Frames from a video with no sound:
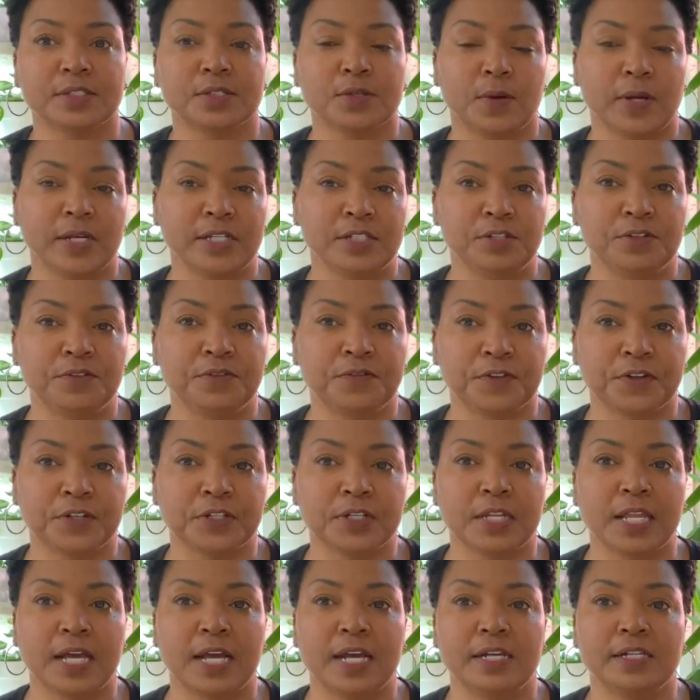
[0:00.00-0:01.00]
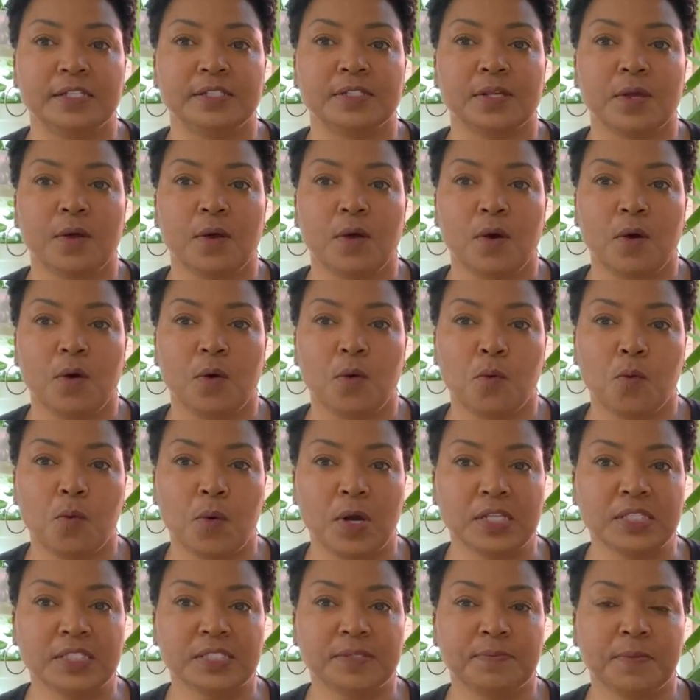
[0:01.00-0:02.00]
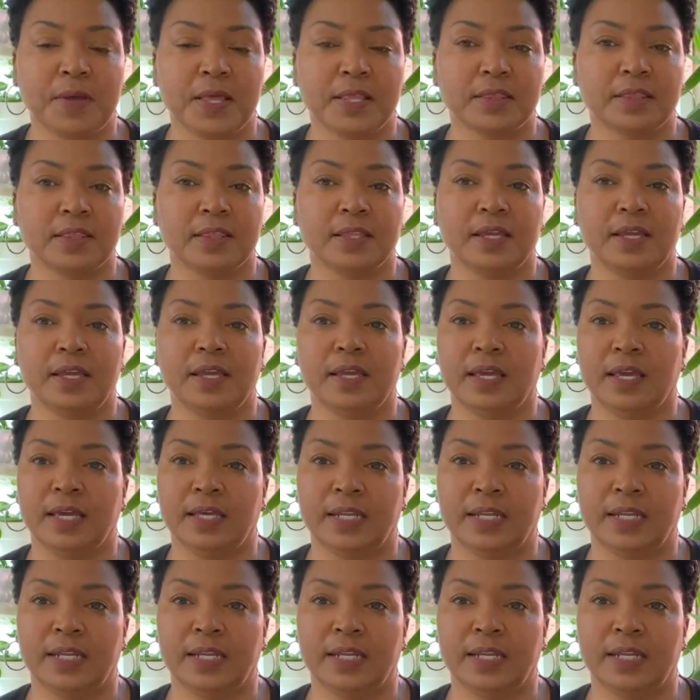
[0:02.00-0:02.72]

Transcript: So I do fertilize once monthly